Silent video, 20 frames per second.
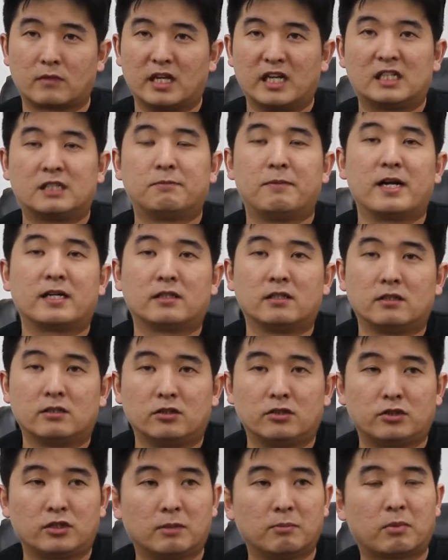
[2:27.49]
expected
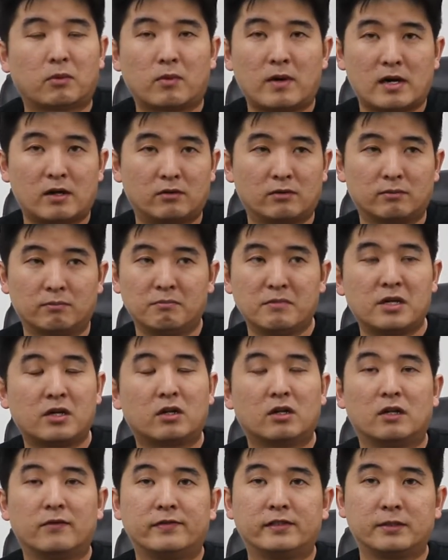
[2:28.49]
to ship around
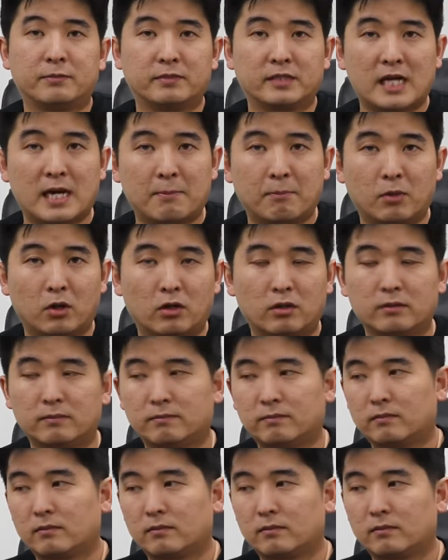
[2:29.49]
middle of September.